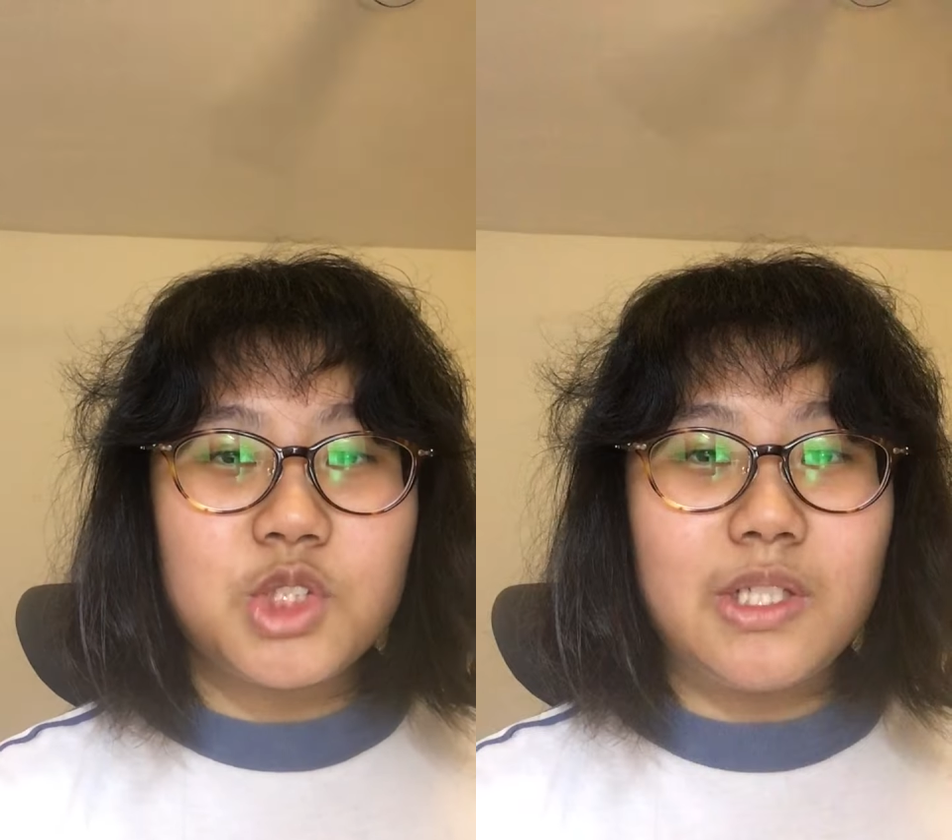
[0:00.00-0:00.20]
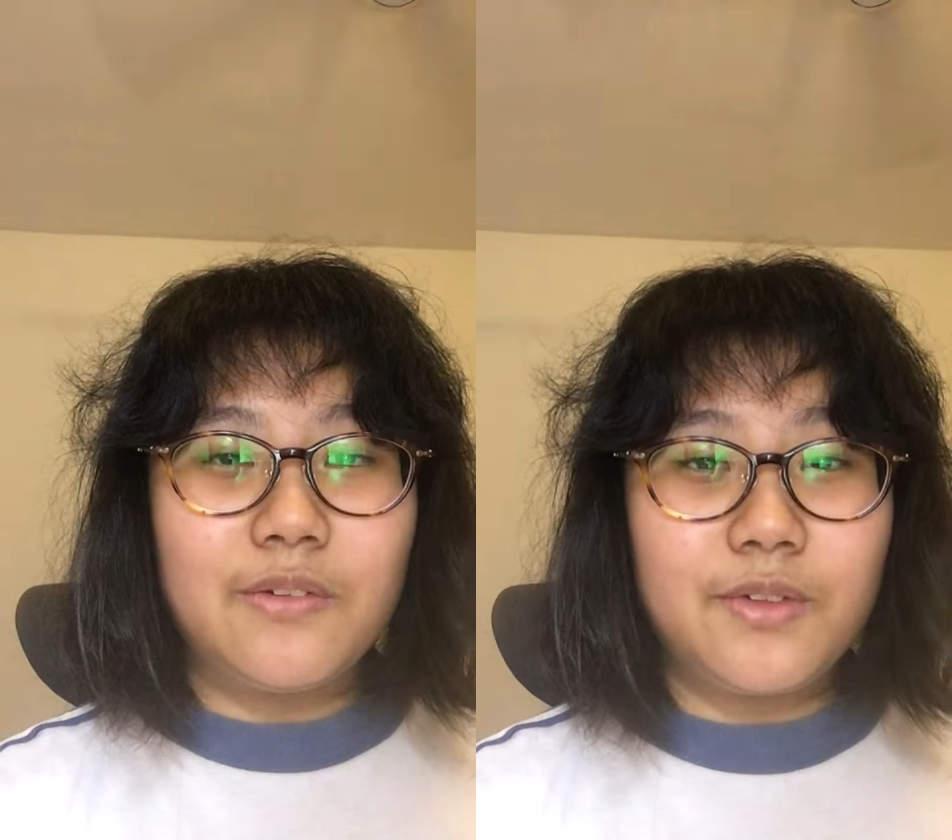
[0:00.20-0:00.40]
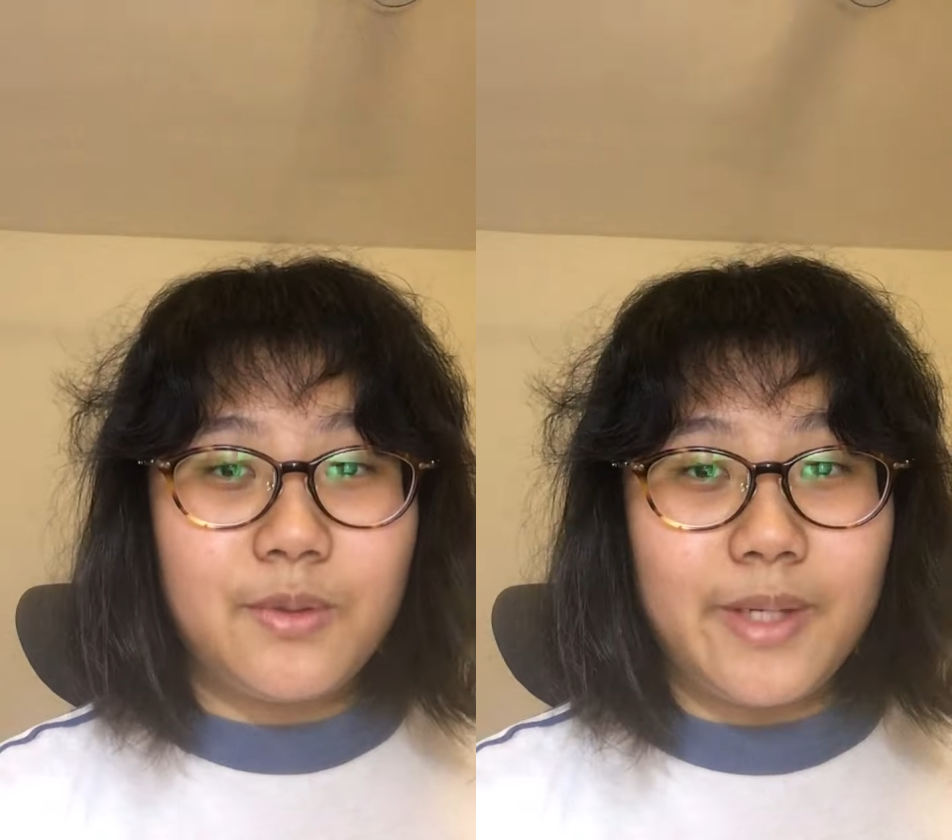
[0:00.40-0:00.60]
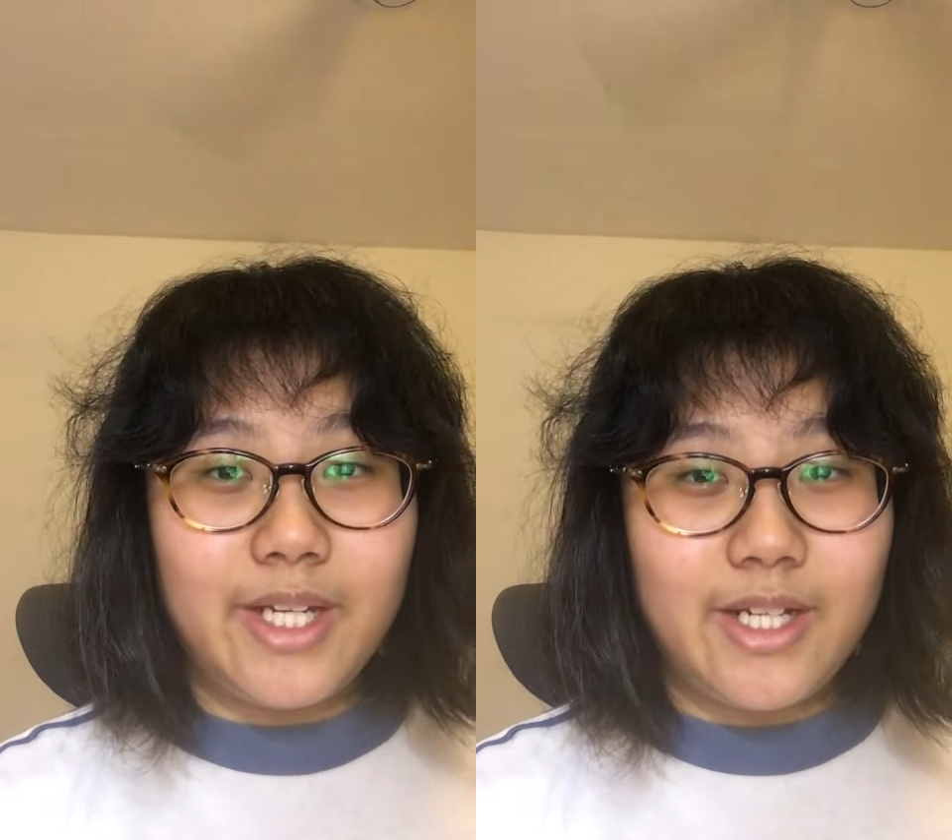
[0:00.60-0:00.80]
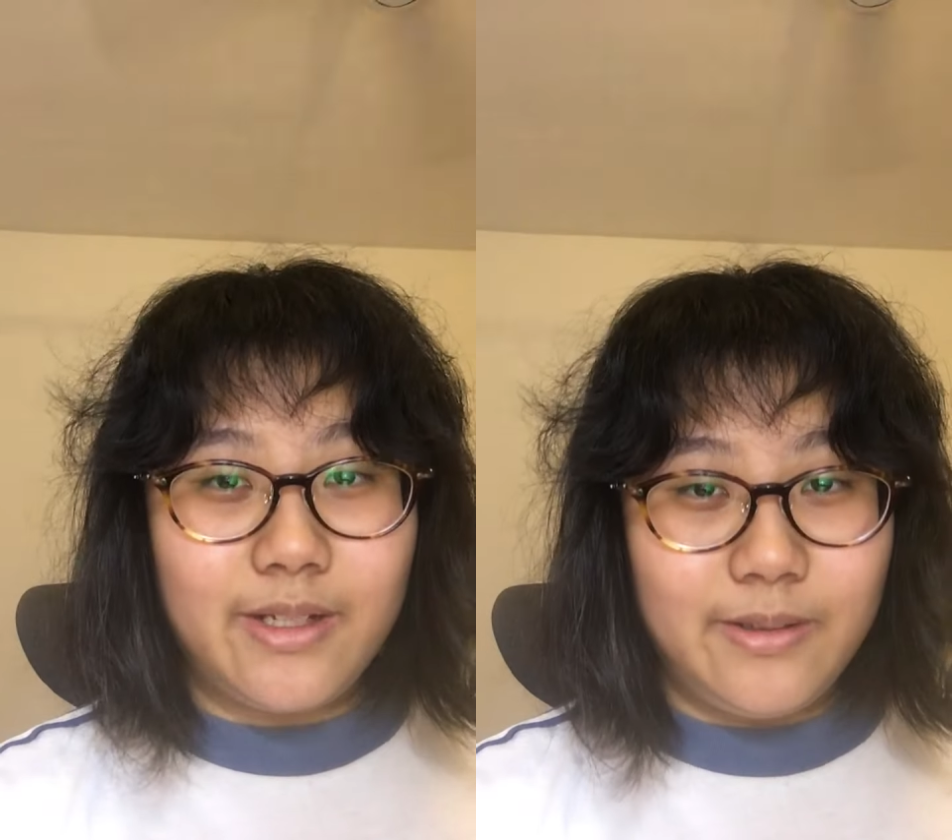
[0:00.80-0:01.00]
12th
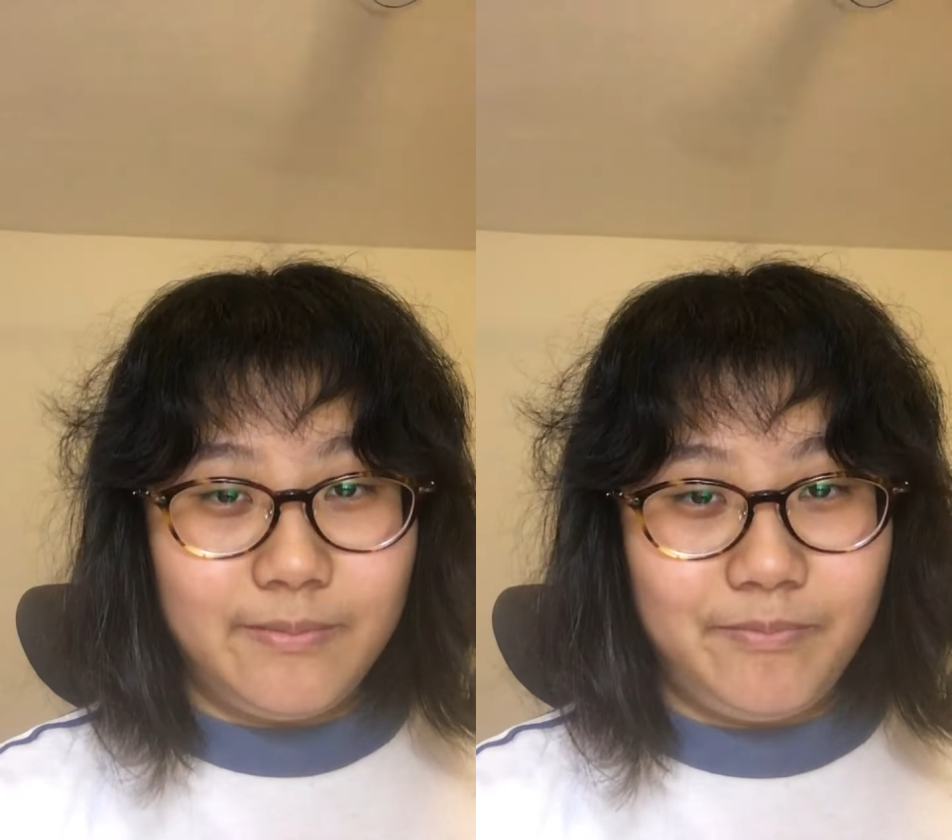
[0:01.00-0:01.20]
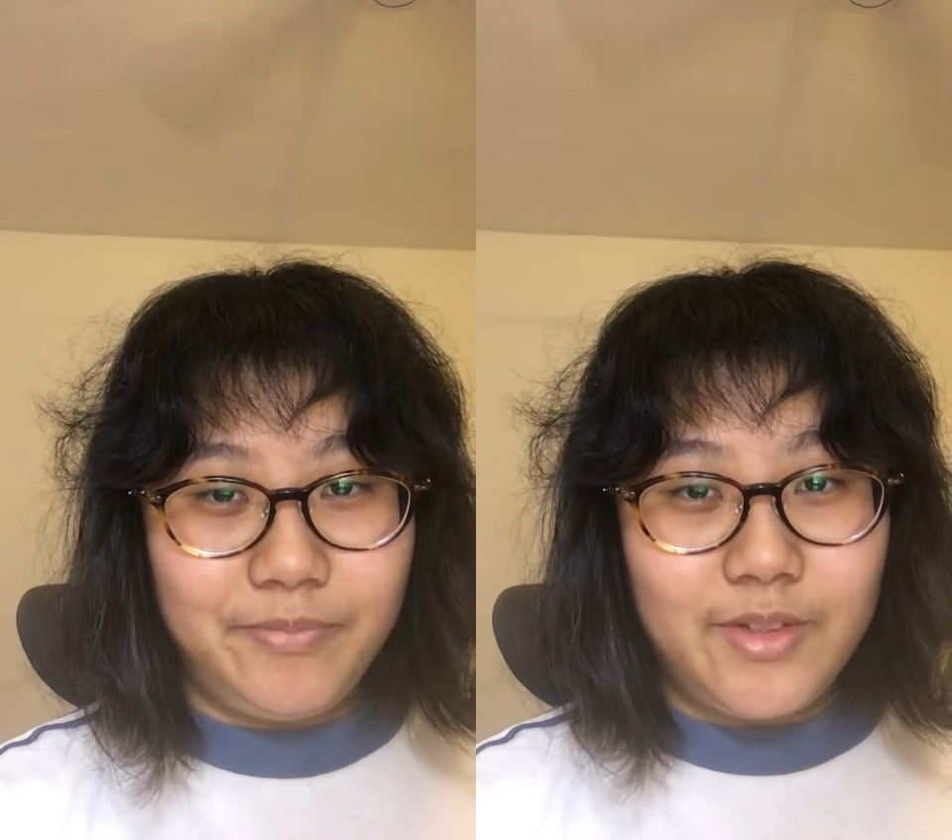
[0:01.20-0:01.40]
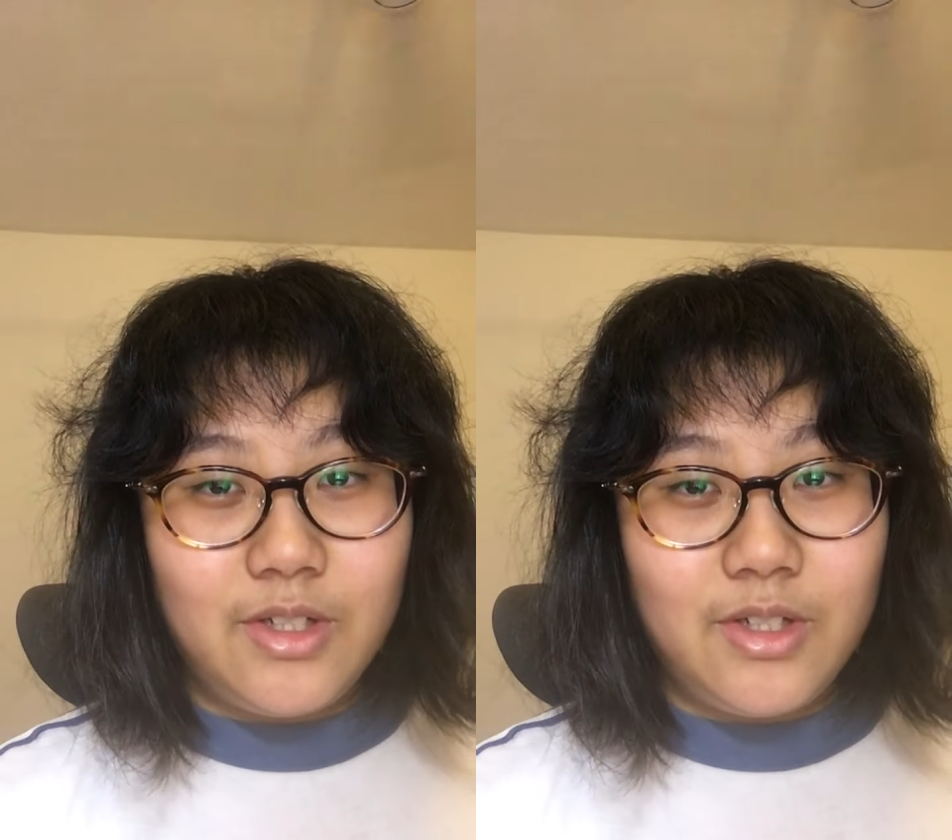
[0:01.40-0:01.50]
grade on